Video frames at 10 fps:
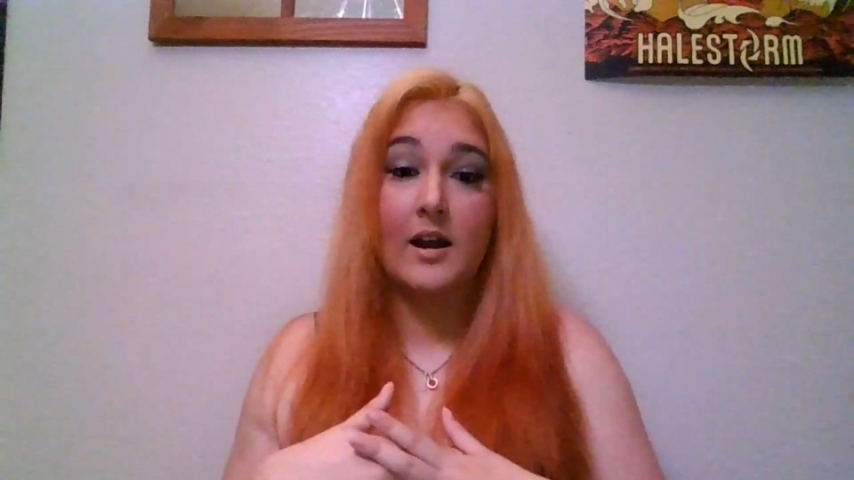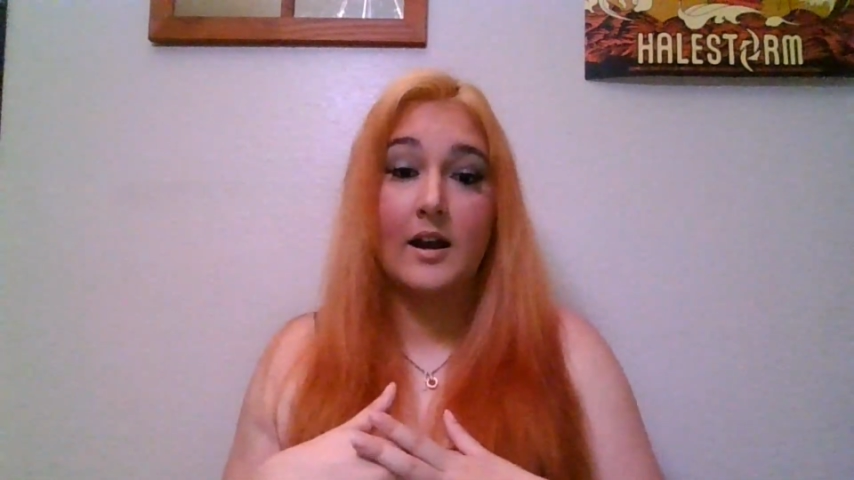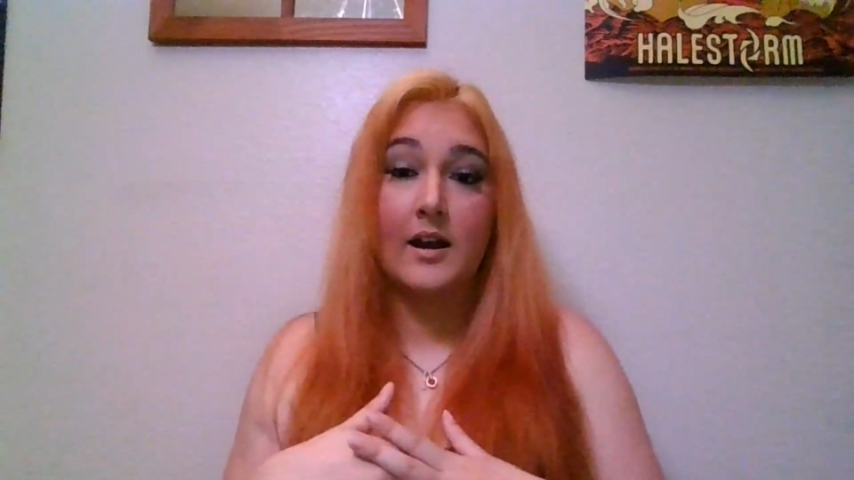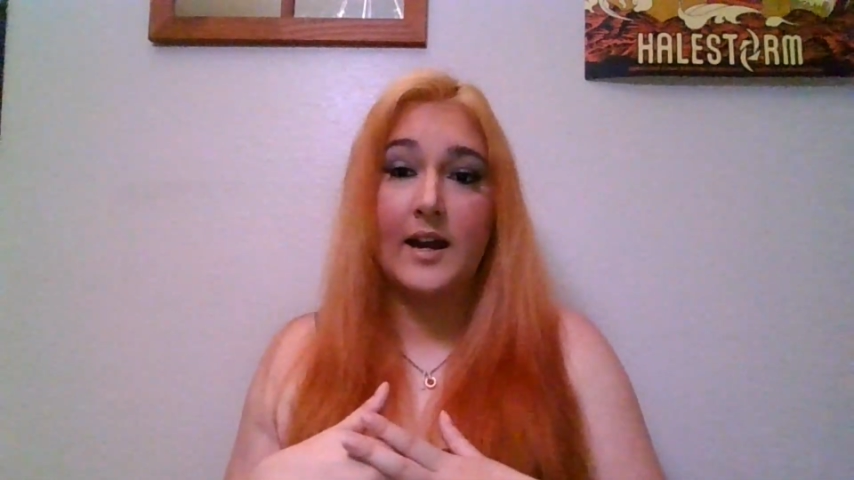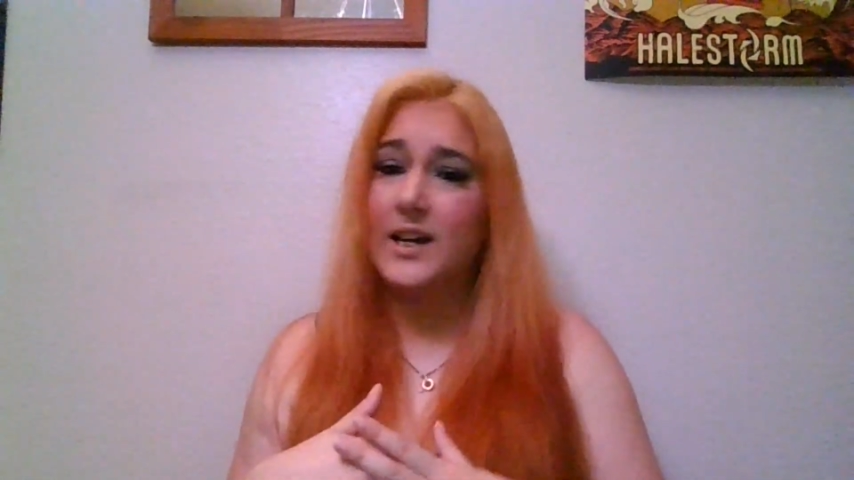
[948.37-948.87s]

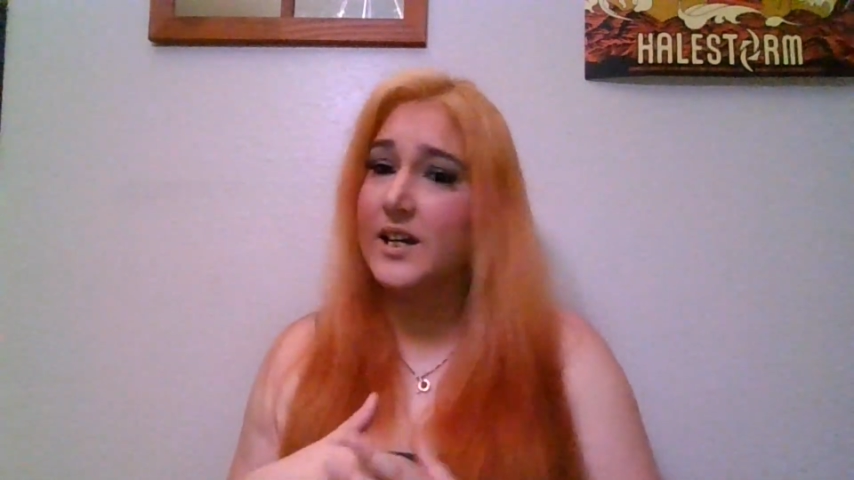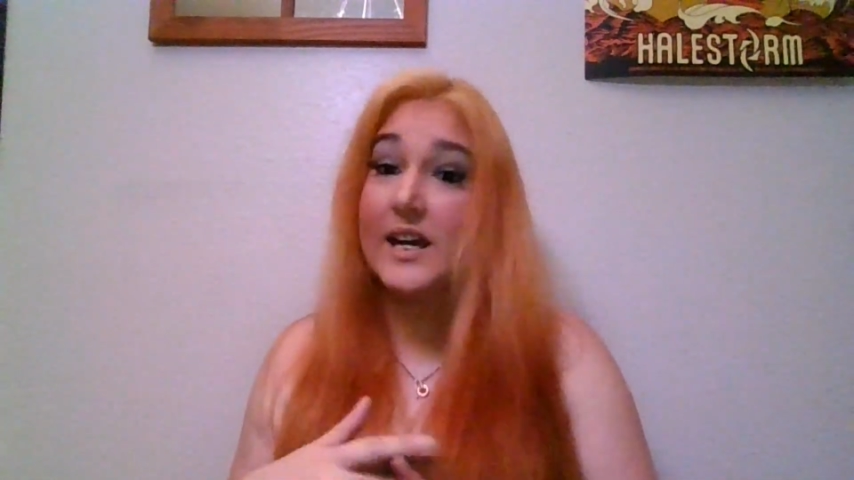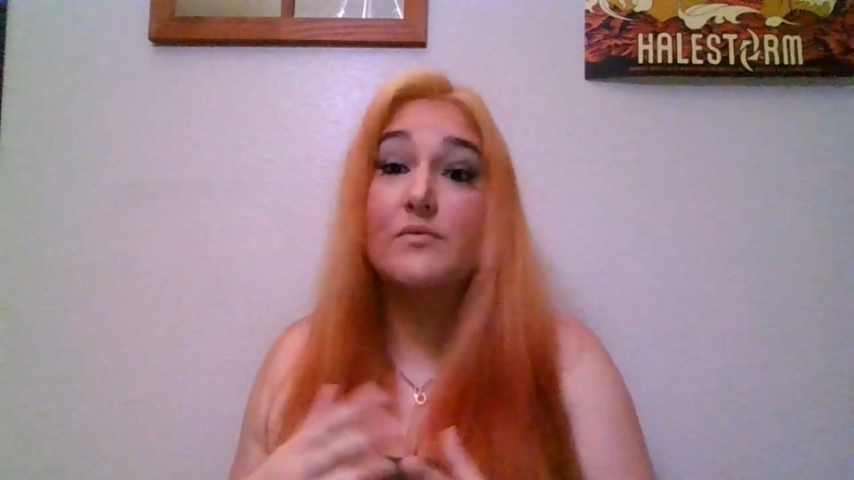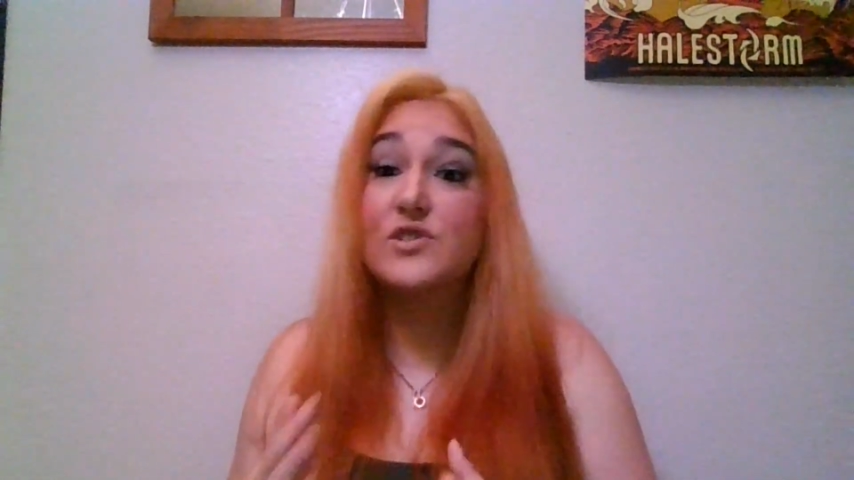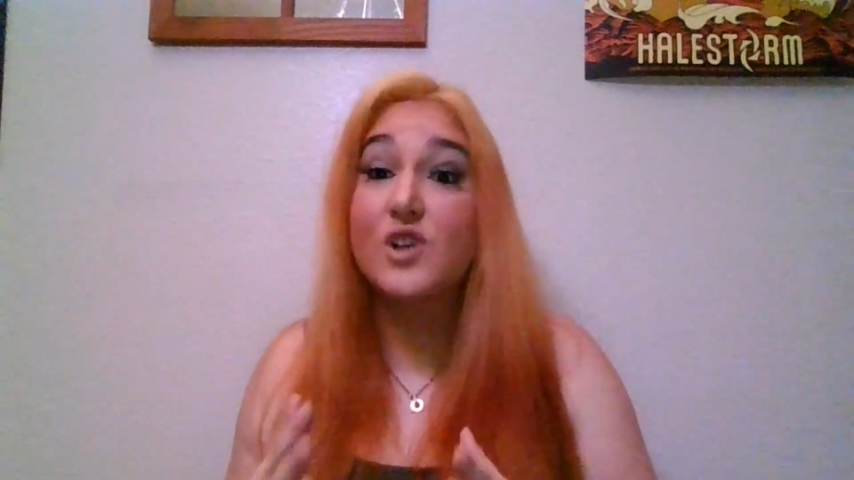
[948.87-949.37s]
he
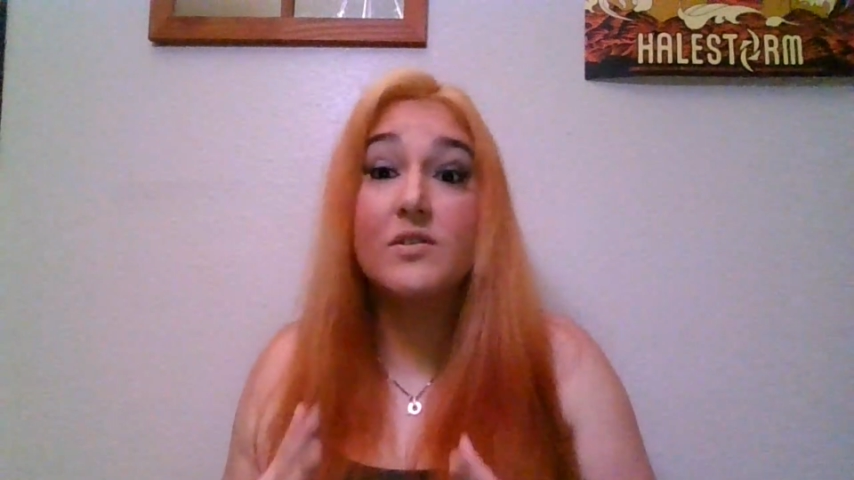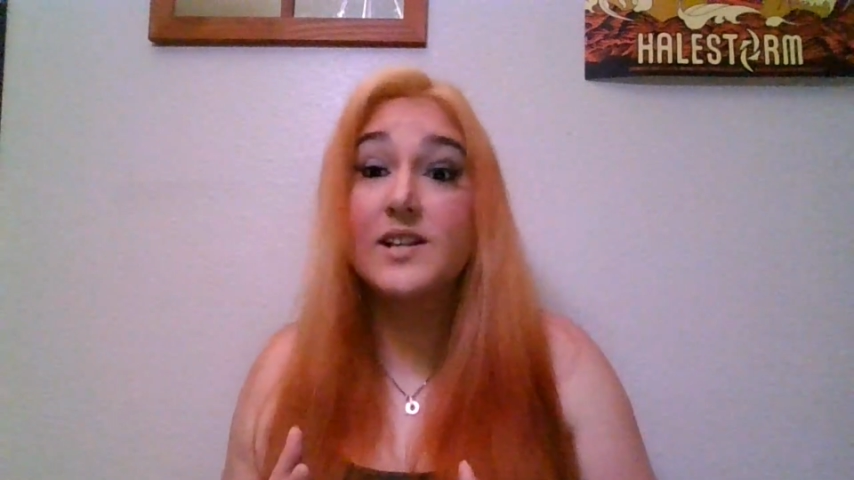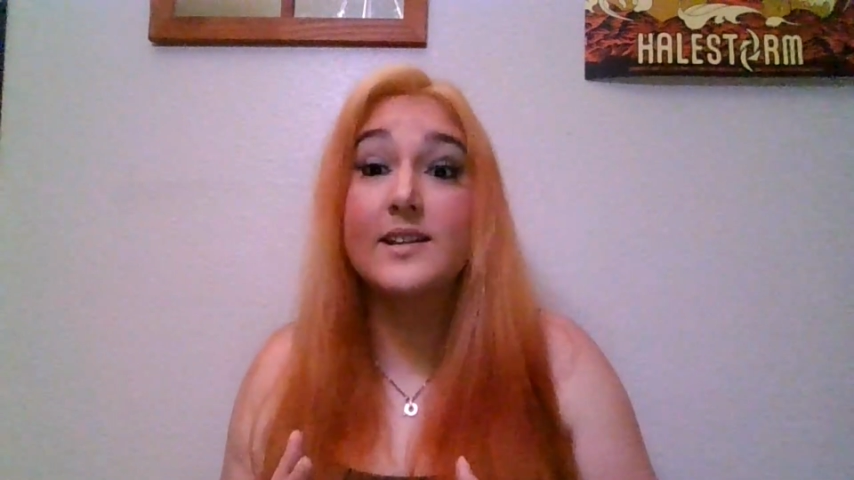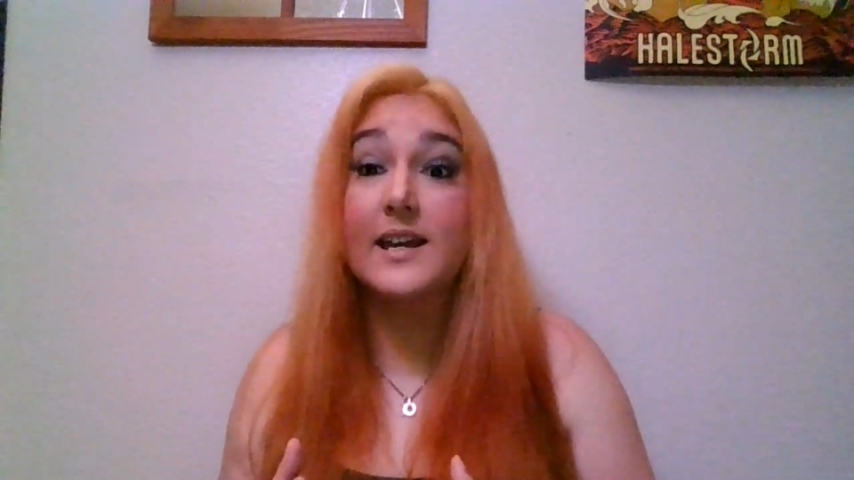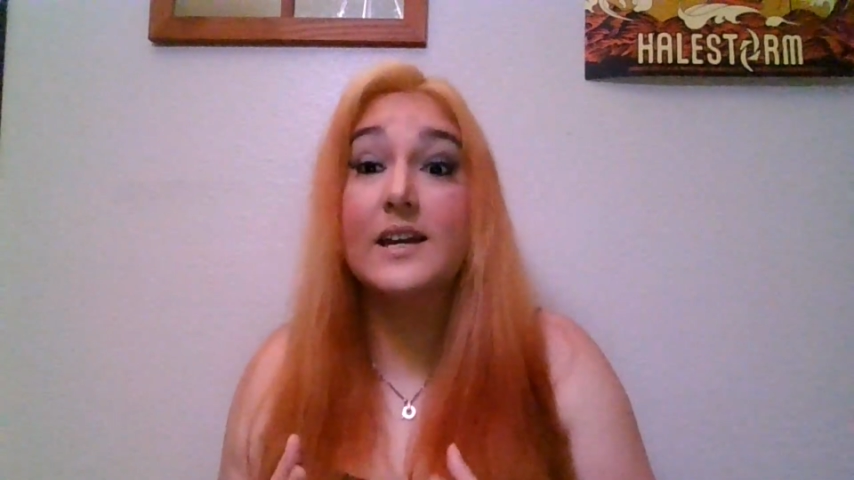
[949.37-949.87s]
was so
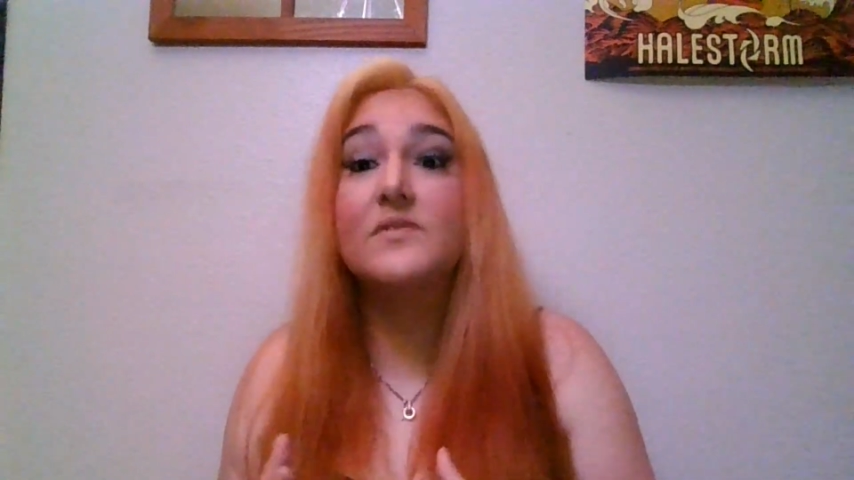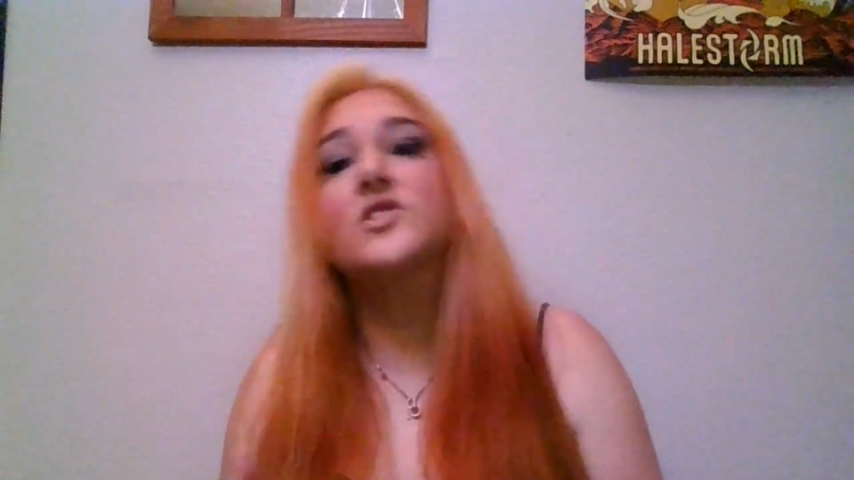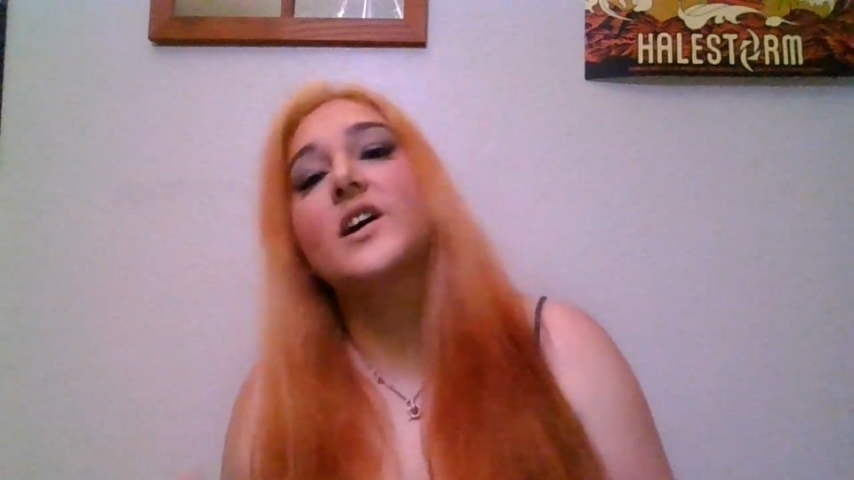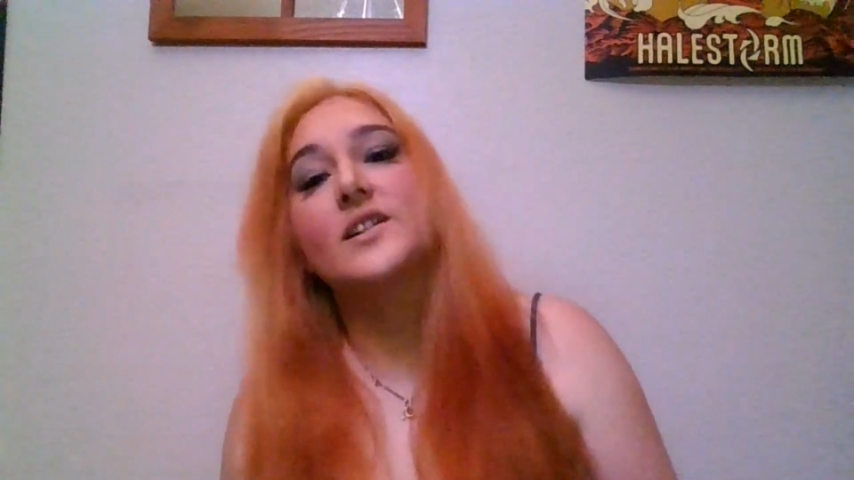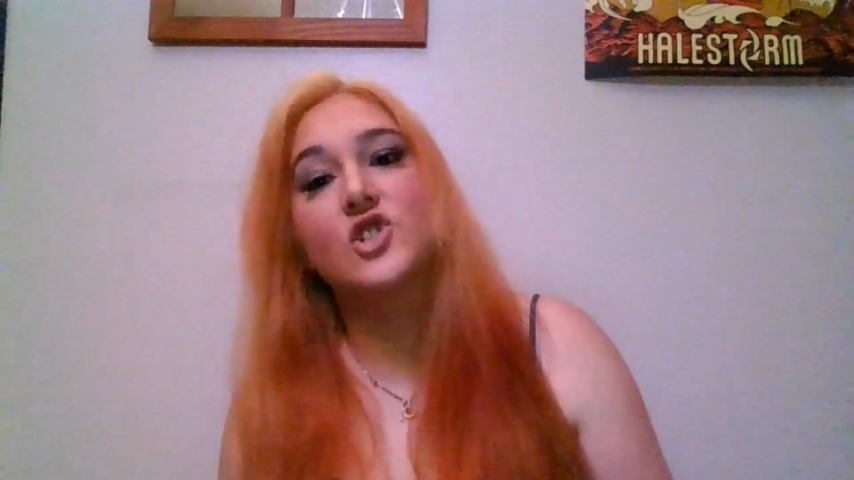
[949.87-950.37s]
excited that he even
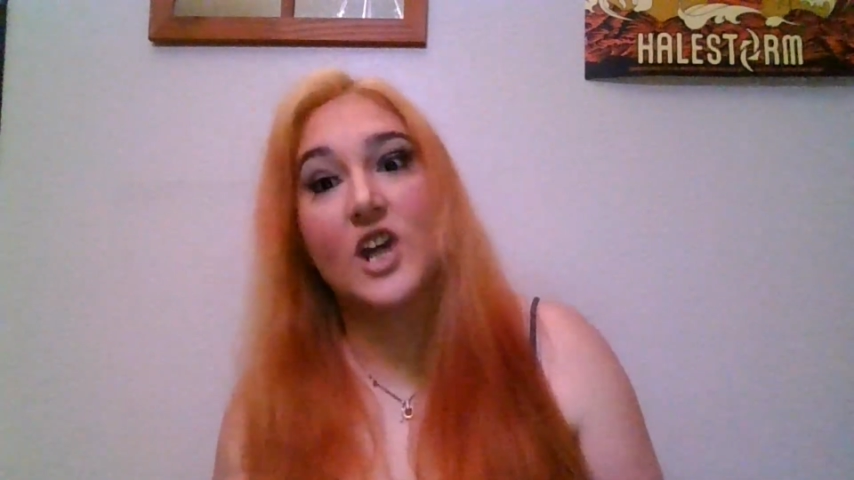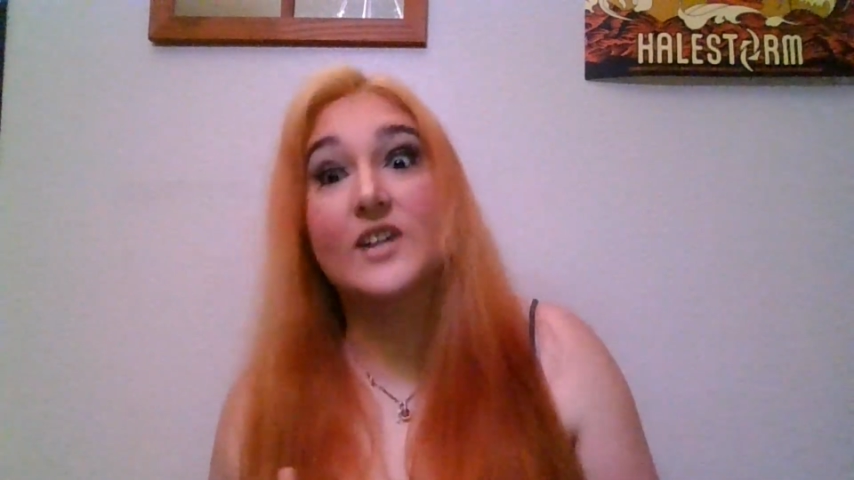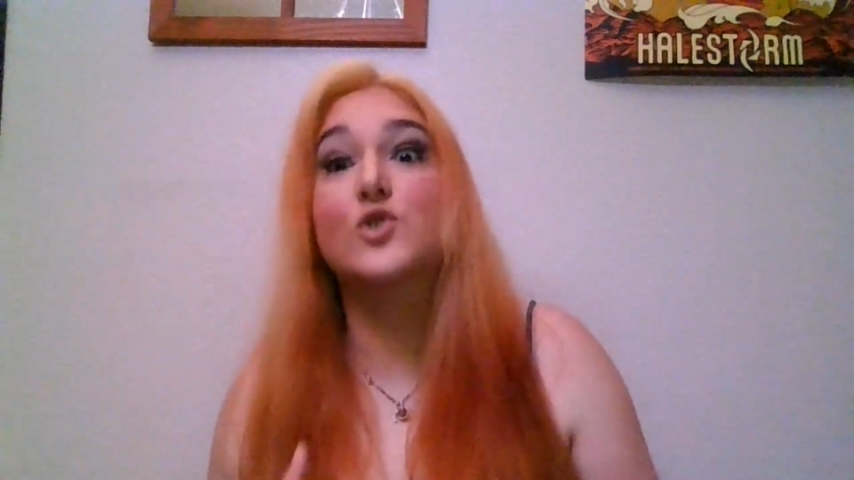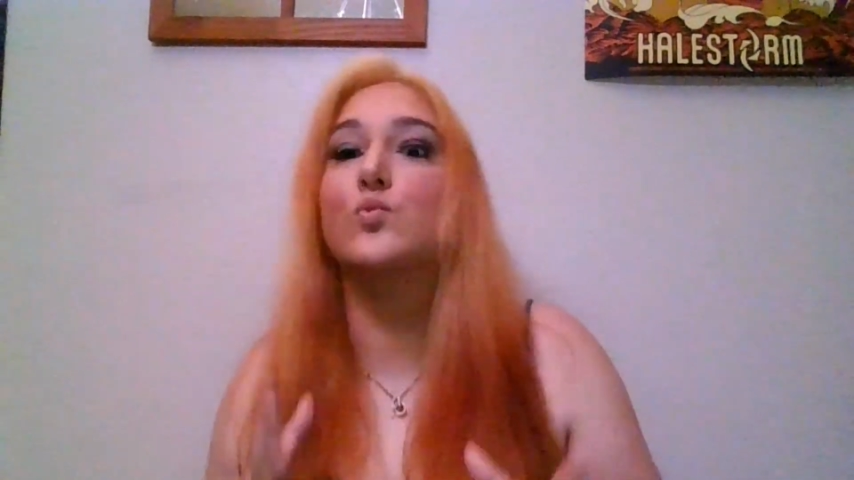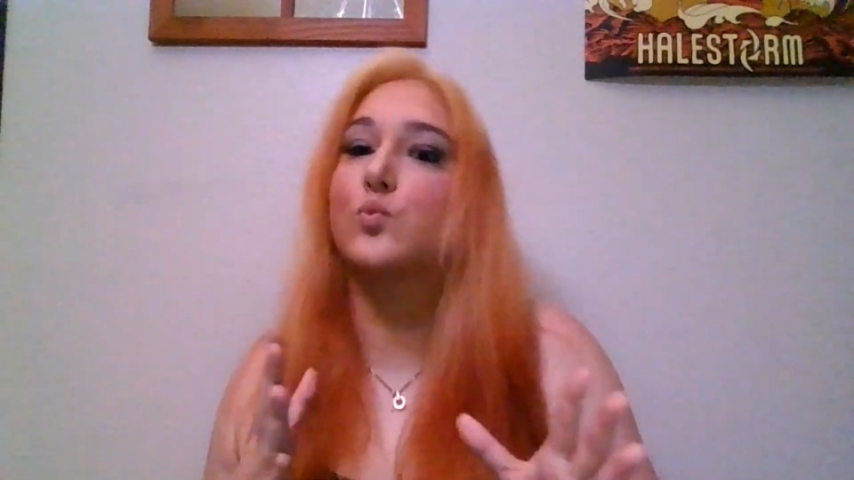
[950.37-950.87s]
exchanged